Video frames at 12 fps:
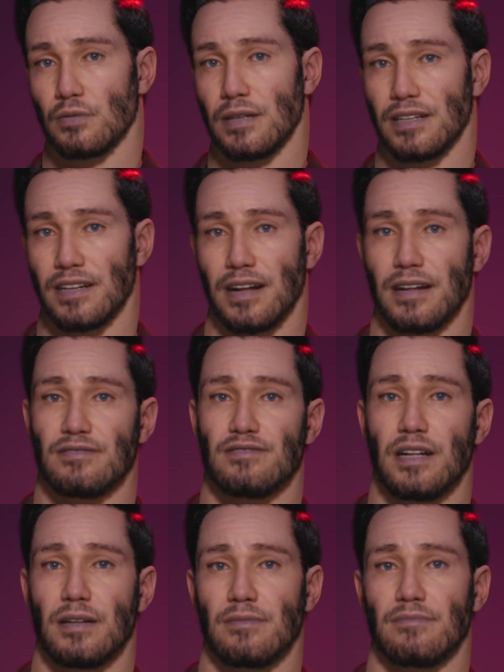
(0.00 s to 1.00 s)
media
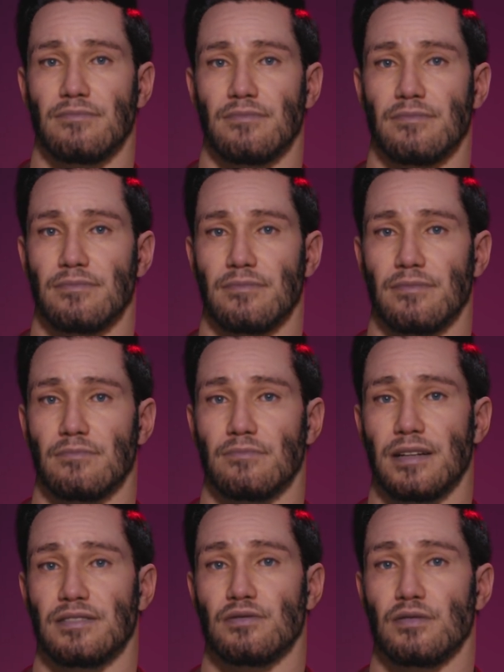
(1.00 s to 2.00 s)
itself.
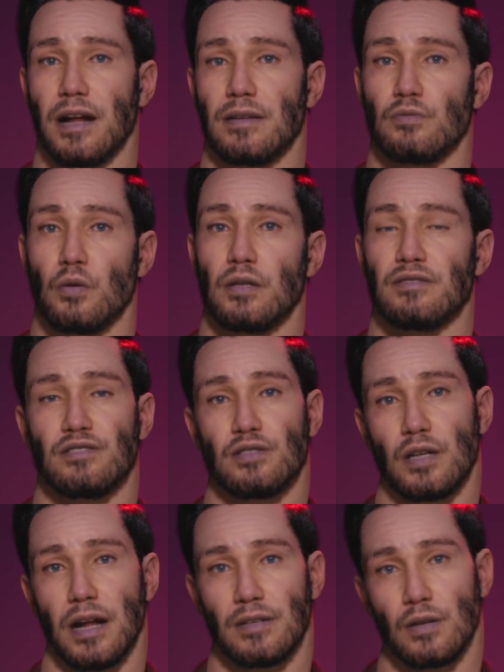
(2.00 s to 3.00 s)
These platforms
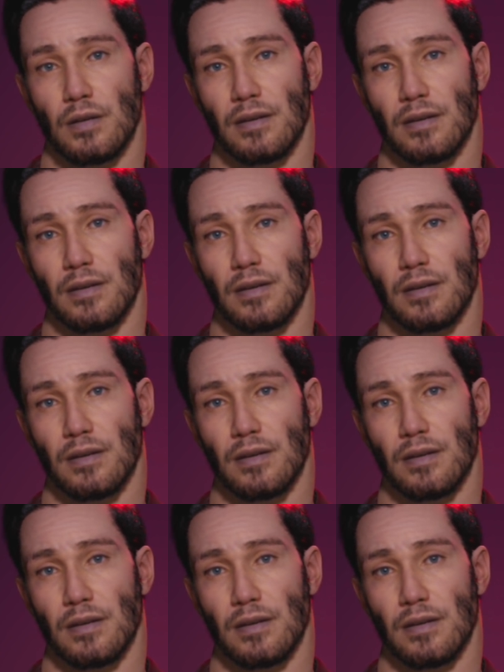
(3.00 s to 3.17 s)
thrive on